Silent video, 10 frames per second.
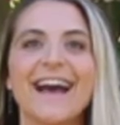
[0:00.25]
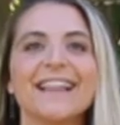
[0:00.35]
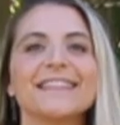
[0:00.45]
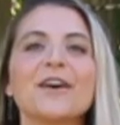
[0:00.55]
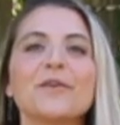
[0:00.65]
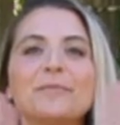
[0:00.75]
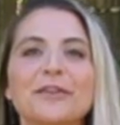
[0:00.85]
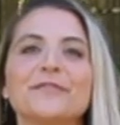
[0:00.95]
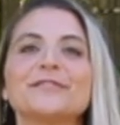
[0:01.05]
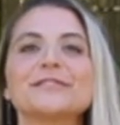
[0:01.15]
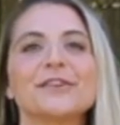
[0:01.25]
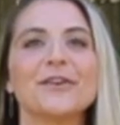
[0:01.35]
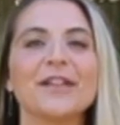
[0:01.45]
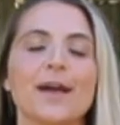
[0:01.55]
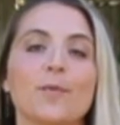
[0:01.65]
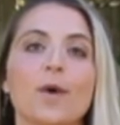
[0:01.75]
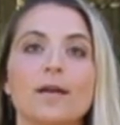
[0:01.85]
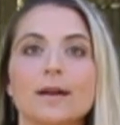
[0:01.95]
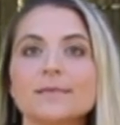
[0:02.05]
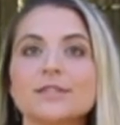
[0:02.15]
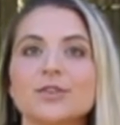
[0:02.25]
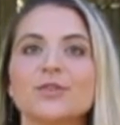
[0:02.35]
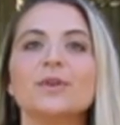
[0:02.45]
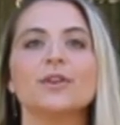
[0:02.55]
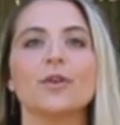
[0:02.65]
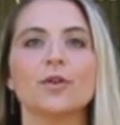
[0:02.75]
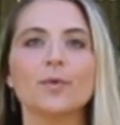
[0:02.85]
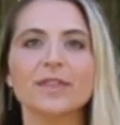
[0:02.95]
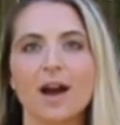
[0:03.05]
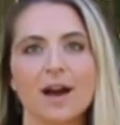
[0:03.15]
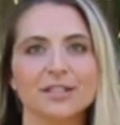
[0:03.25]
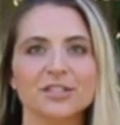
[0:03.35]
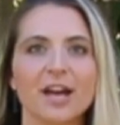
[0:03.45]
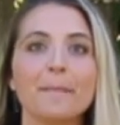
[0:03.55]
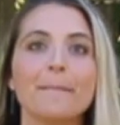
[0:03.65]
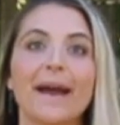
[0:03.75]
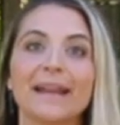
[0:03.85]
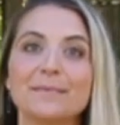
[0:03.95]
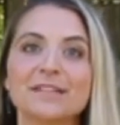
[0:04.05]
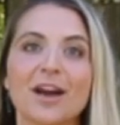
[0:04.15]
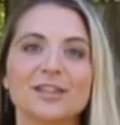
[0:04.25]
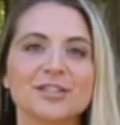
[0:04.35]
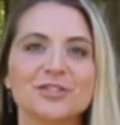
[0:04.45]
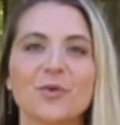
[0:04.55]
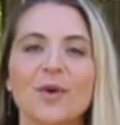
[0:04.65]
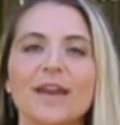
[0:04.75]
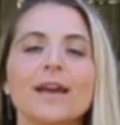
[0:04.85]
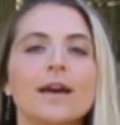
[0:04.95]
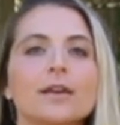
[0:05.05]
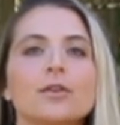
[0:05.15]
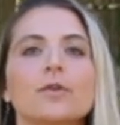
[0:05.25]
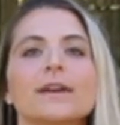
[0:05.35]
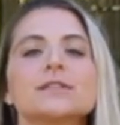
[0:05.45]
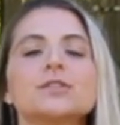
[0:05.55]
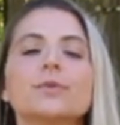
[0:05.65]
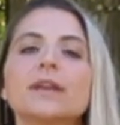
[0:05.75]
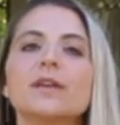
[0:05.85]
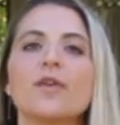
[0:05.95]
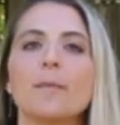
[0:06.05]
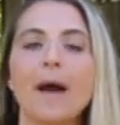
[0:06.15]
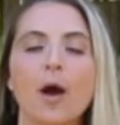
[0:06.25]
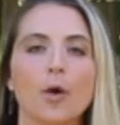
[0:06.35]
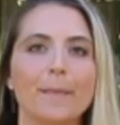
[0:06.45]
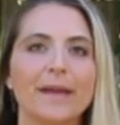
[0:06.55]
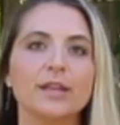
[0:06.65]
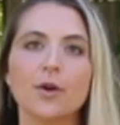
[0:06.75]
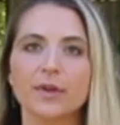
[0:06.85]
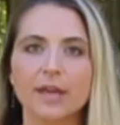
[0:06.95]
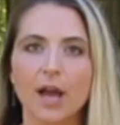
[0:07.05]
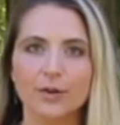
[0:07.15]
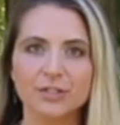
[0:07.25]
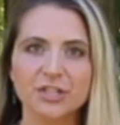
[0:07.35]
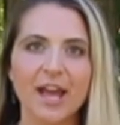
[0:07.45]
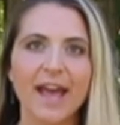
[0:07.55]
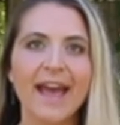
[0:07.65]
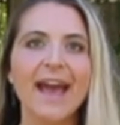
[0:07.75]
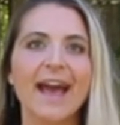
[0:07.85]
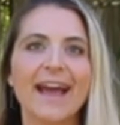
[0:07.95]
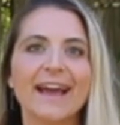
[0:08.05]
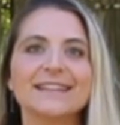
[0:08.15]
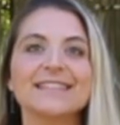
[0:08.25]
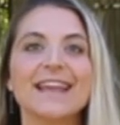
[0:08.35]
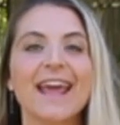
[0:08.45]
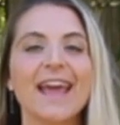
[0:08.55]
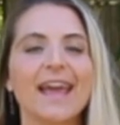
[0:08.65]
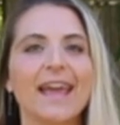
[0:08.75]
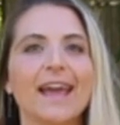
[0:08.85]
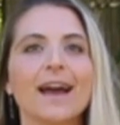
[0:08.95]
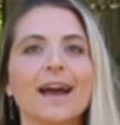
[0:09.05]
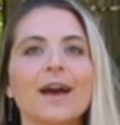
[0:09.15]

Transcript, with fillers: Hello, beautiful soul, and welcome to Yoga with Concha. My name is Concha Joy, your intuitive empowerment yogi coach. And today,